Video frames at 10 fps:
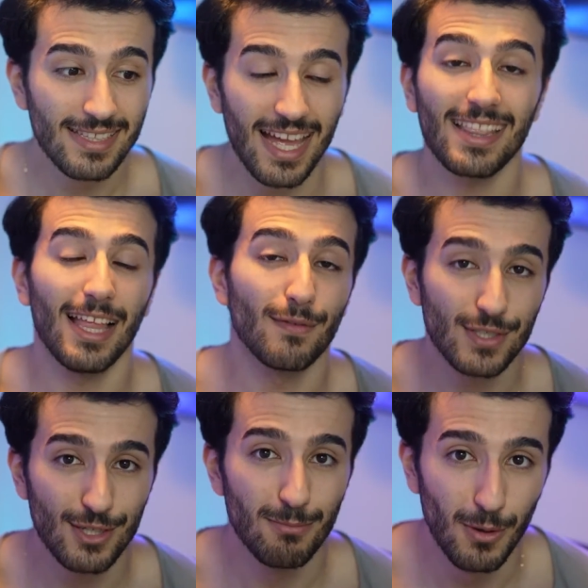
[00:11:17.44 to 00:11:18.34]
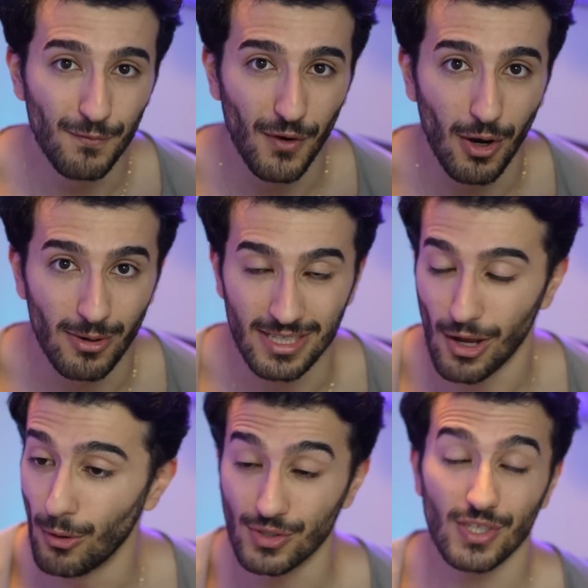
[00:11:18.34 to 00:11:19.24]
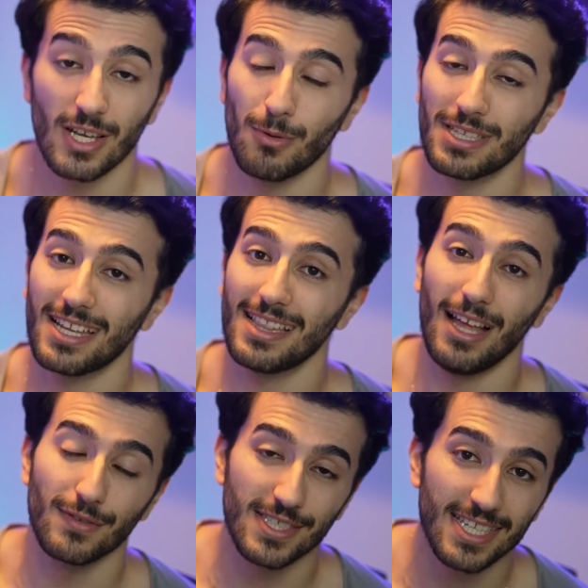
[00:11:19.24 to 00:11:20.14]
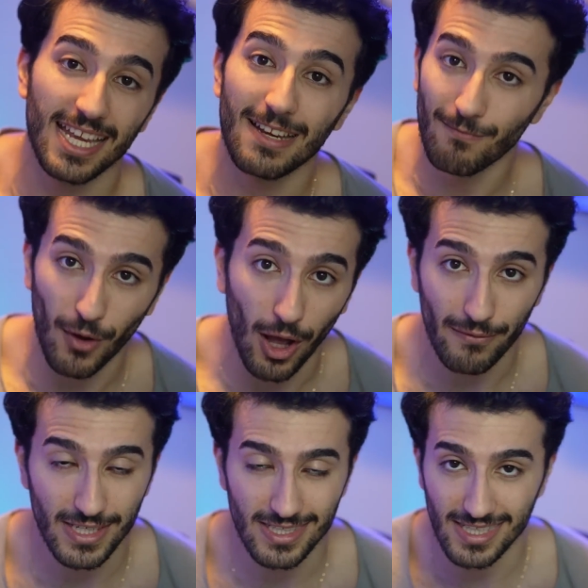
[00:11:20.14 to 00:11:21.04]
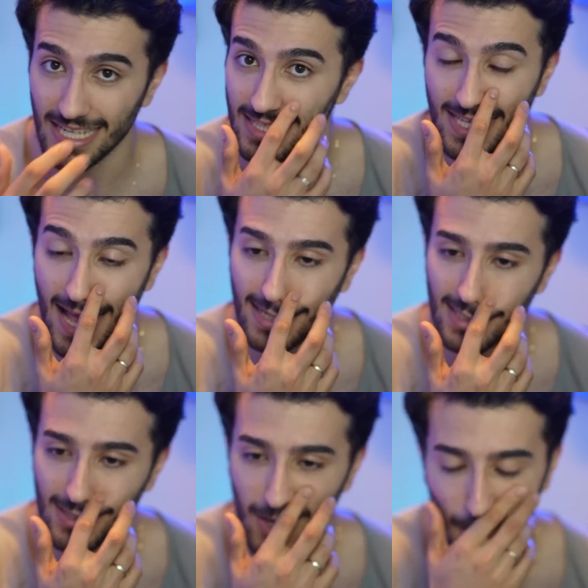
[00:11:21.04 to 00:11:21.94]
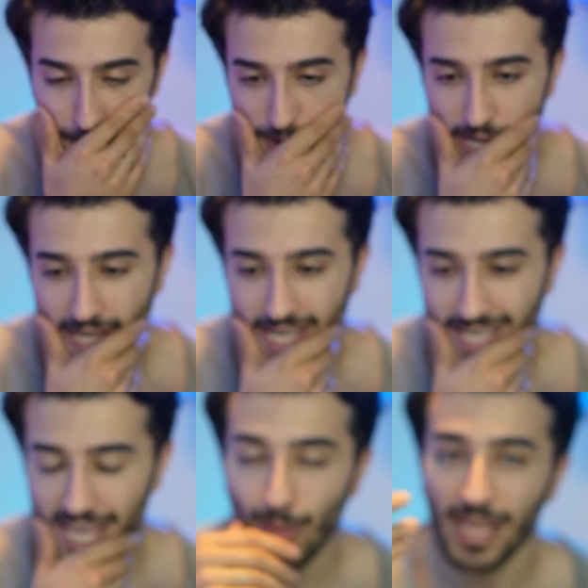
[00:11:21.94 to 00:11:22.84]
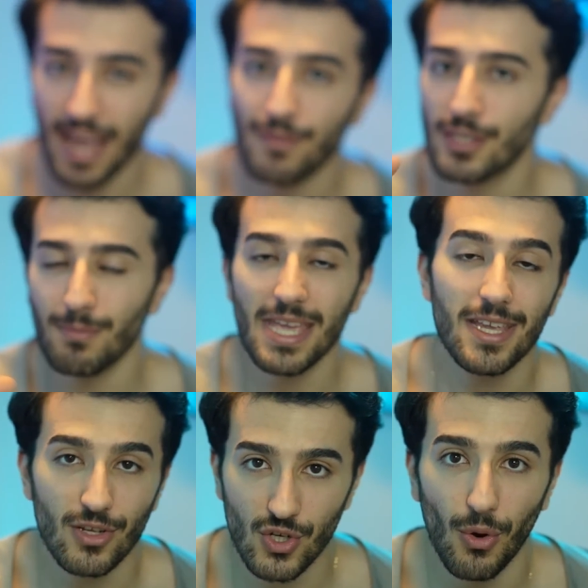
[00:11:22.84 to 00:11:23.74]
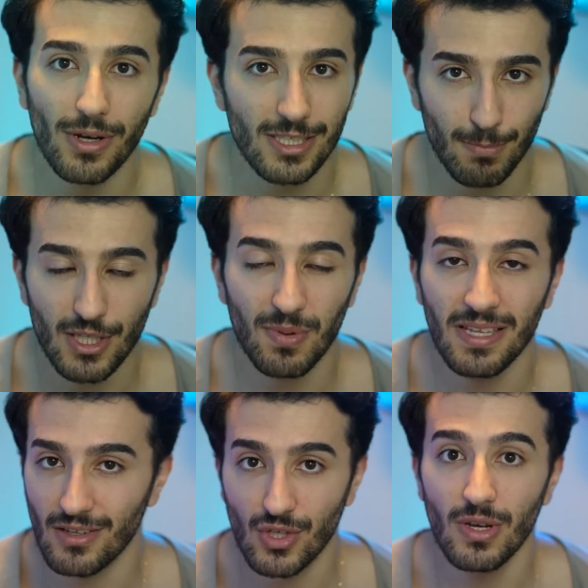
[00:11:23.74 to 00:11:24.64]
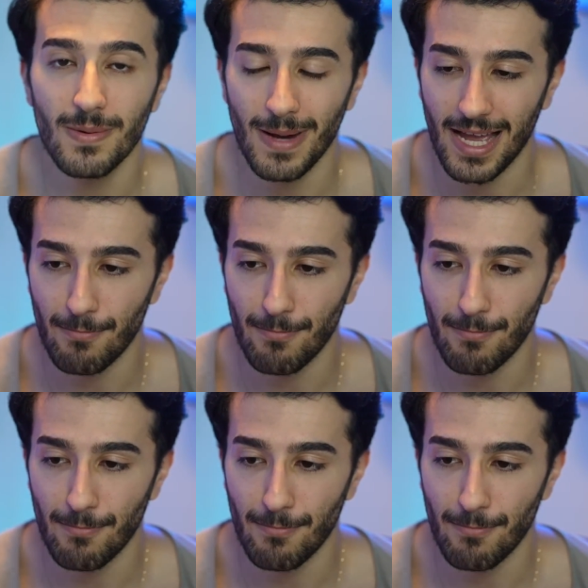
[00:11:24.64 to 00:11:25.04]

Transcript: that loves to move forward, also someone that loves to get involved into the attack. So he will have to make a choice between the two, in my